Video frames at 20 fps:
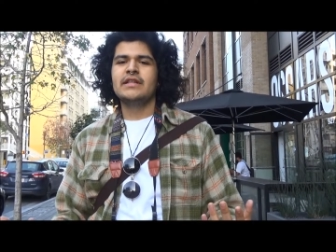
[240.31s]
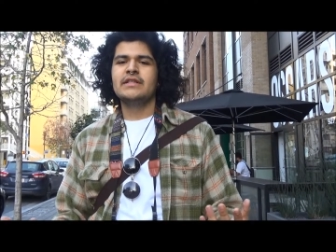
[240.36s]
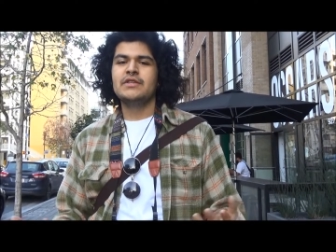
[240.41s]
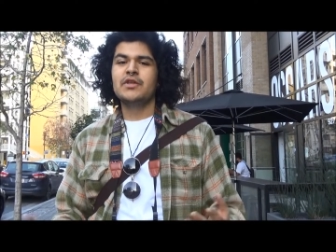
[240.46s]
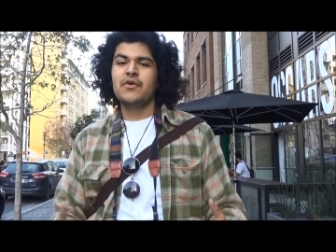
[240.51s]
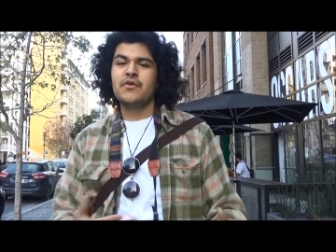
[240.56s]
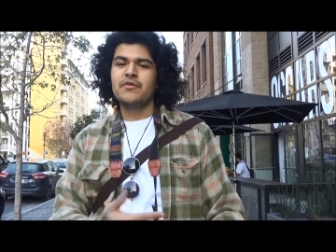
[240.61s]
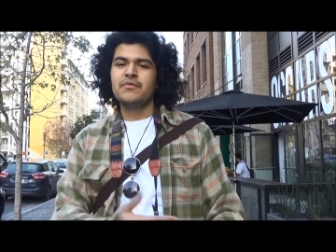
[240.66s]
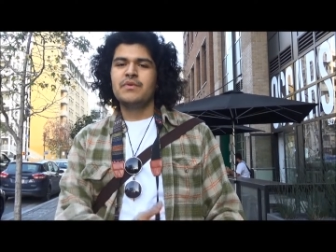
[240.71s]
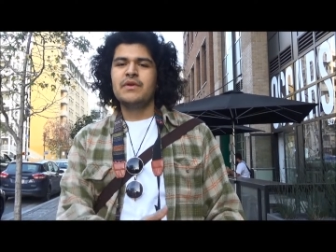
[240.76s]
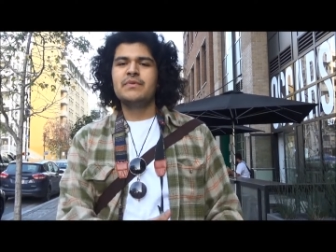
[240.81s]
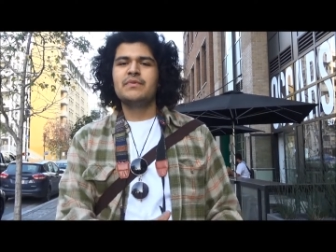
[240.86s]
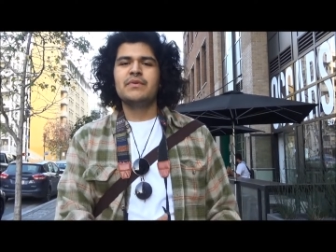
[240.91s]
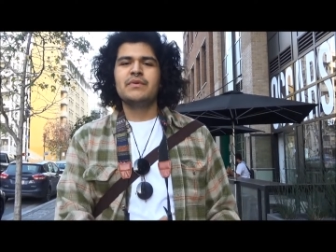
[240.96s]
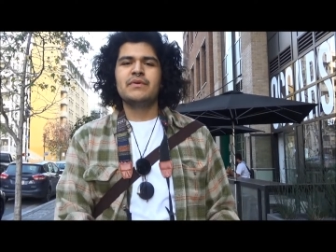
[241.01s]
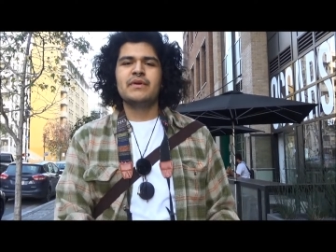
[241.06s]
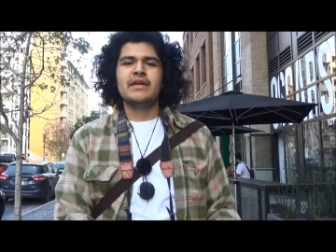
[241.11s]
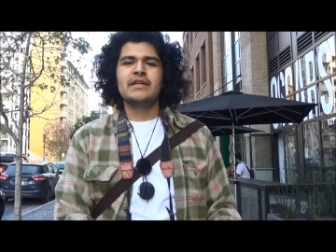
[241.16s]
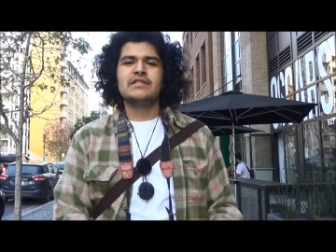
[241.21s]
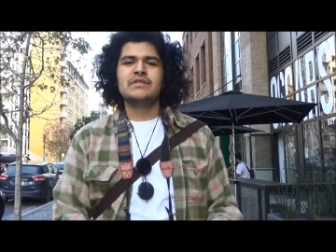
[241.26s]
knowing people
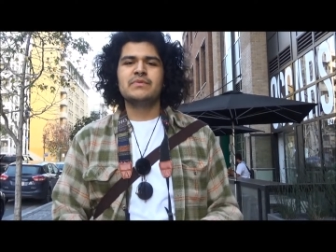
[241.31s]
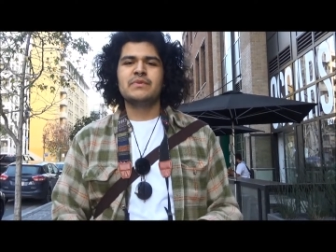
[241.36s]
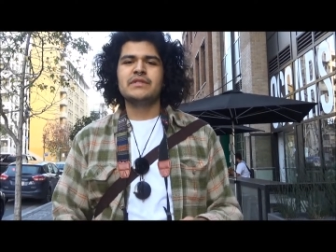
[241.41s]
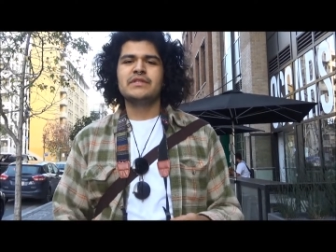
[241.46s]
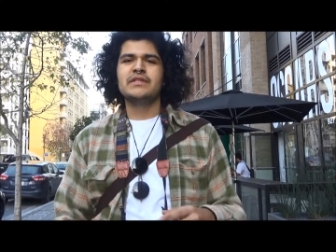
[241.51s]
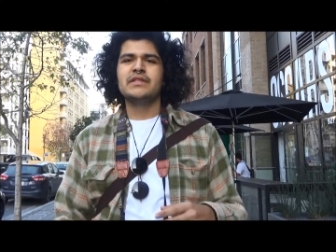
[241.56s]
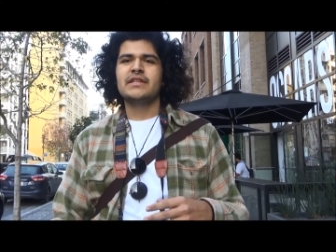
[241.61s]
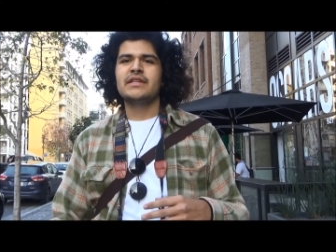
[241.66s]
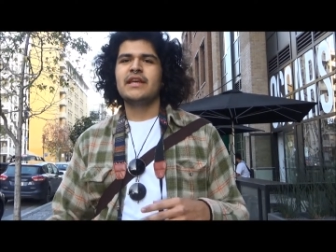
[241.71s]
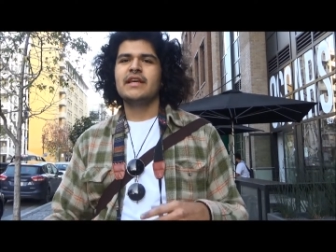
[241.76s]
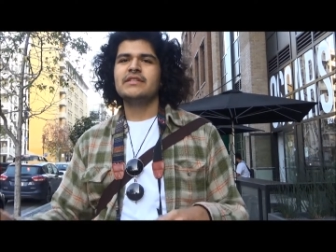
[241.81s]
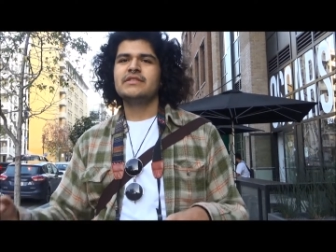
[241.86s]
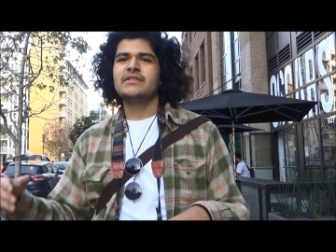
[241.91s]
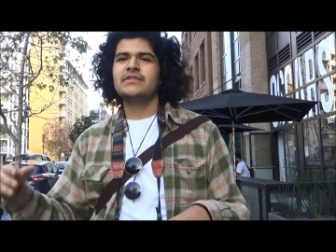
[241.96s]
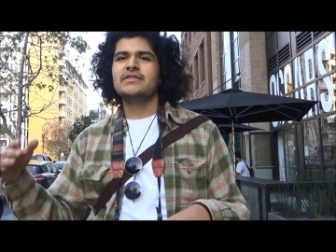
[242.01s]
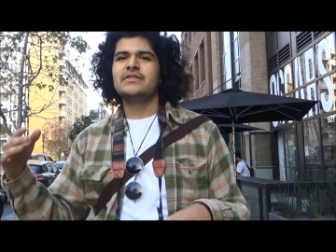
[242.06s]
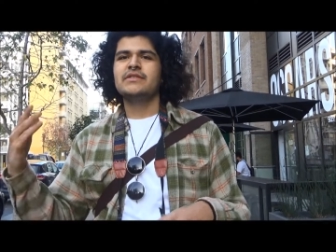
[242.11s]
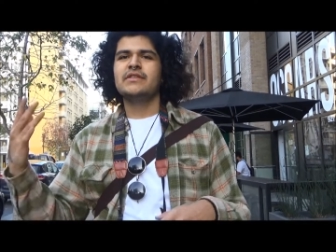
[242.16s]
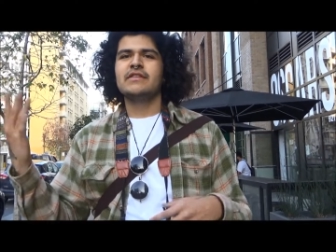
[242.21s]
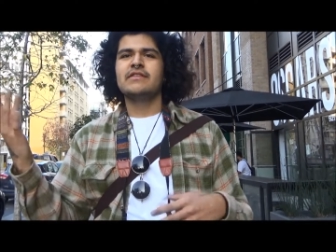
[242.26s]
is what's going to get
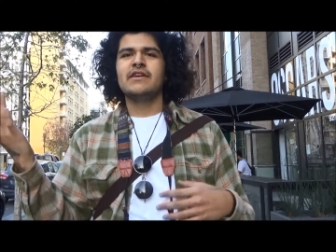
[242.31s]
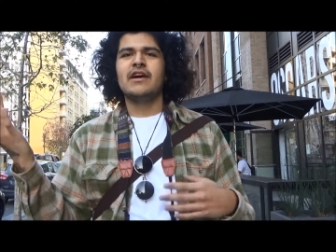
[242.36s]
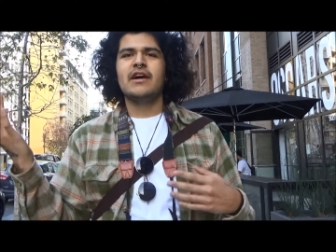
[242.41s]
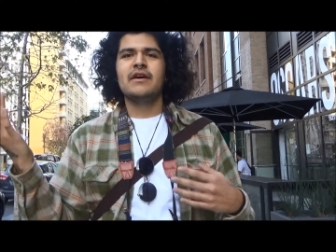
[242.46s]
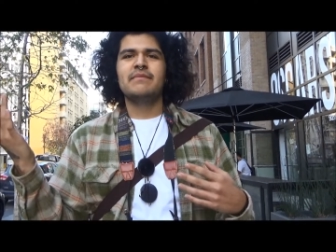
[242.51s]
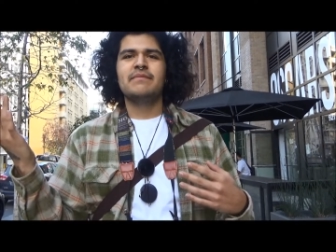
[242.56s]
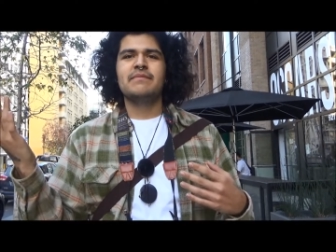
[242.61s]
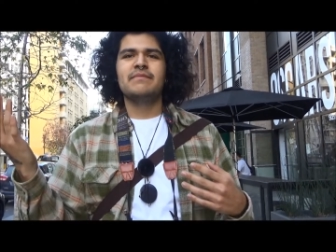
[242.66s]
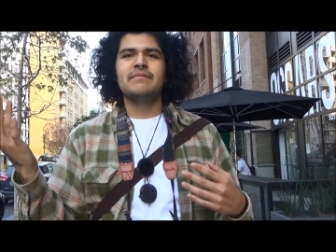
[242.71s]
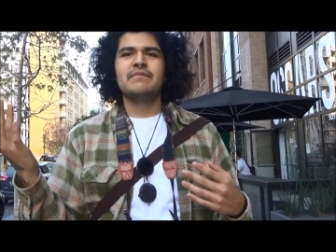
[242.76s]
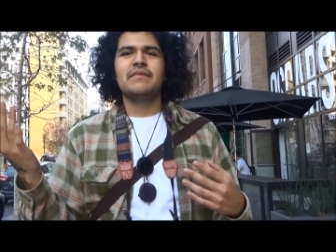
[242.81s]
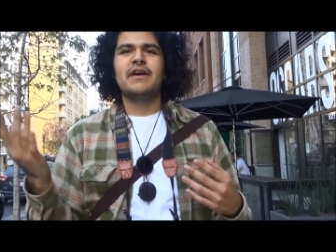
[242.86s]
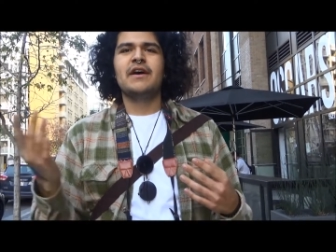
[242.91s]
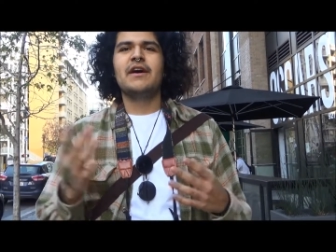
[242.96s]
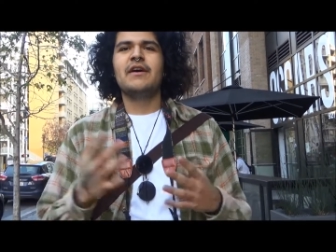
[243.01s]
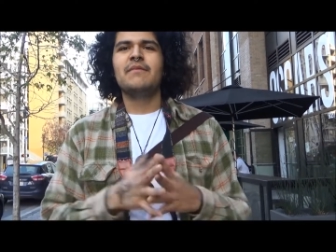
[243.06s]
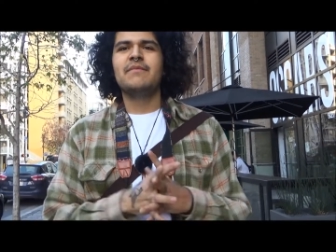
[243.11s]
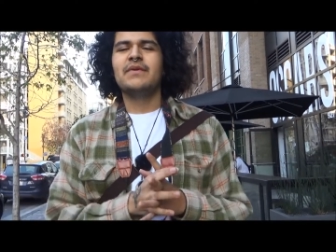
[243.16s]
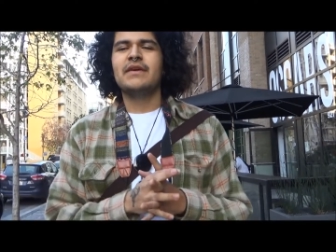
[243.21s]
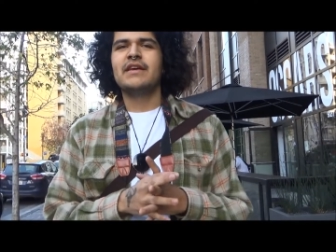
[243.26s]
you to the top.
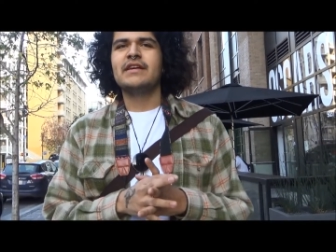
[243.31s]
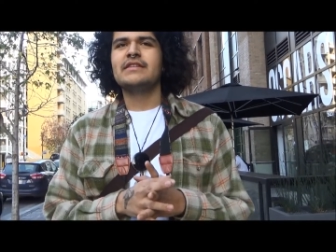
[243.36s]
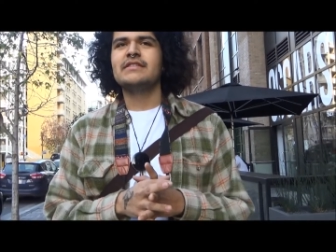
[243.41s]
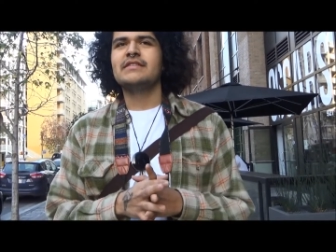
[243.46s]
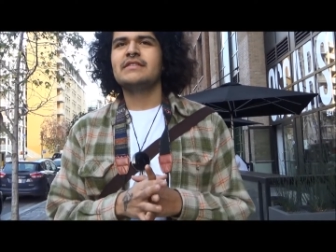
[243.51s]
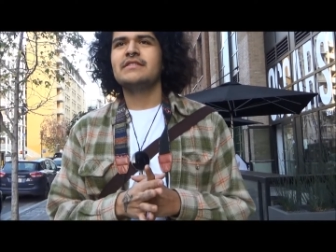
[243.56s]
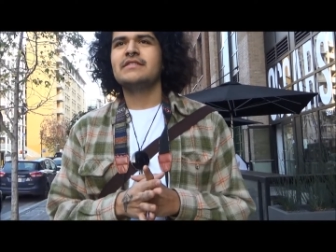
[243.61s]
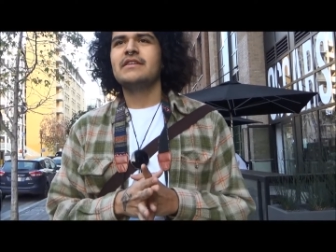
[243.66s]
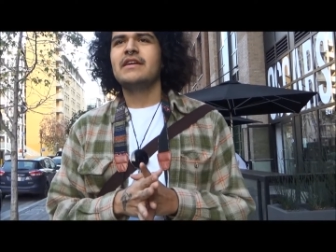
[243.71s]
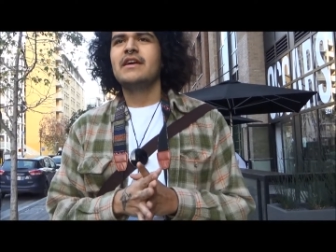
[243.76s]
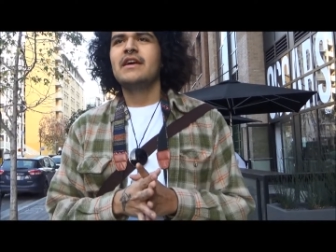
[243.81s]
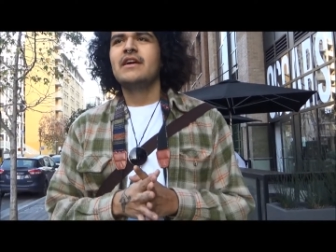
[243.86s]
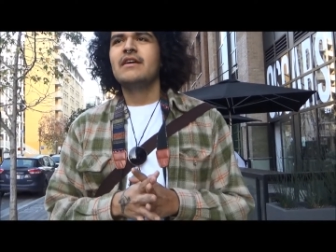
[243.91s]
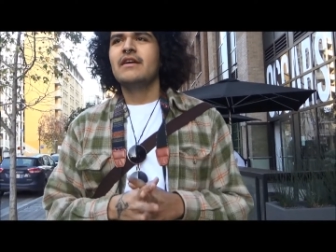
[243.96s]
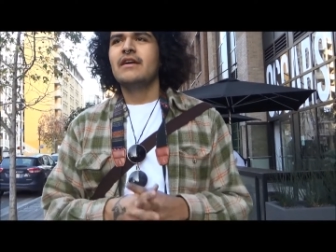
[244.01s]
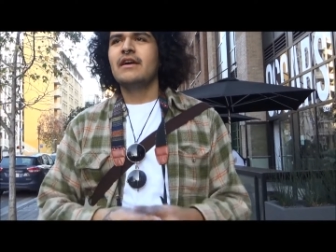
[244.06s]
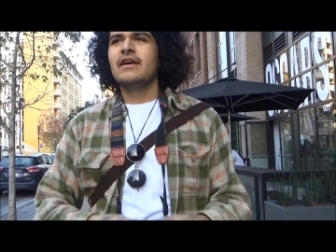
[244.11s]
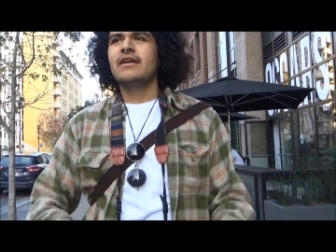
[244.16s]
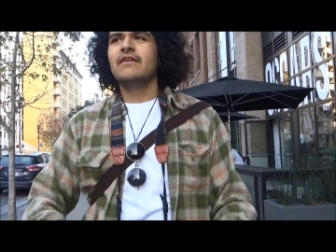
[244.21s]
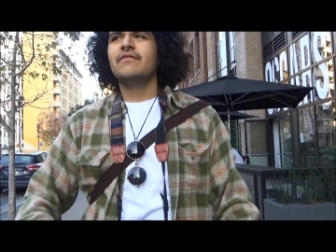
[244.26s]
Because
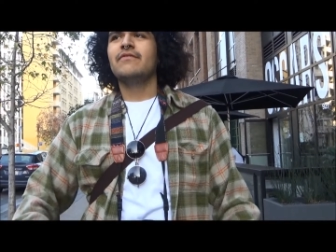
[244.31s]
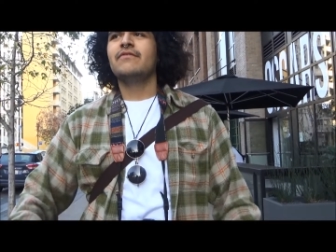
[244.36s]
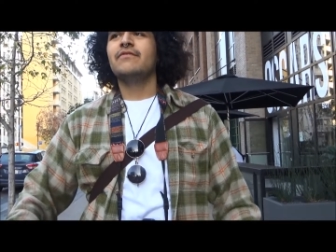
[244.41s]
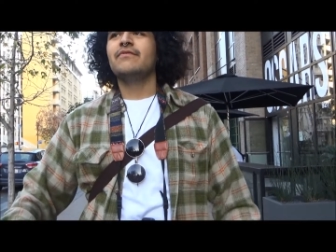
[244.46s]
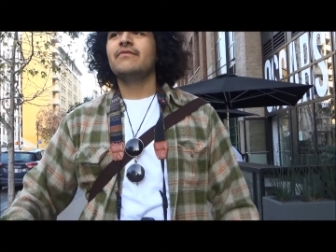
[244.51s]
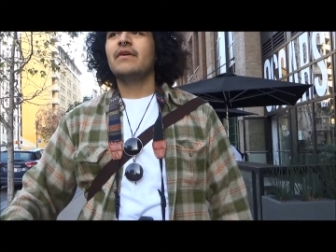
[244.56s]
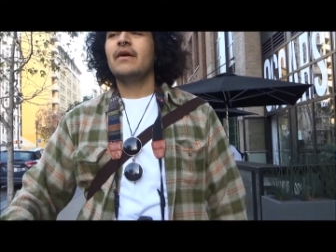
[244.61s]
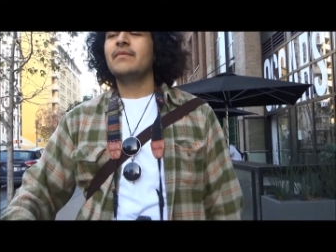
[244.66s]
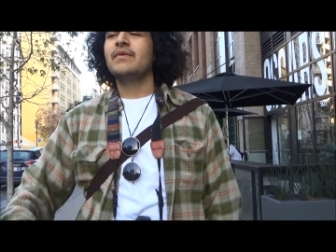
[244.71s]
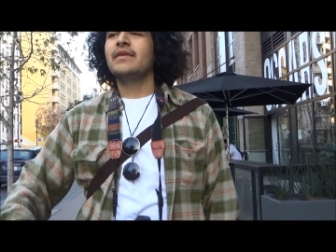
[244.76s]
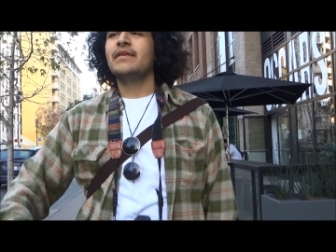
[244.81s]
I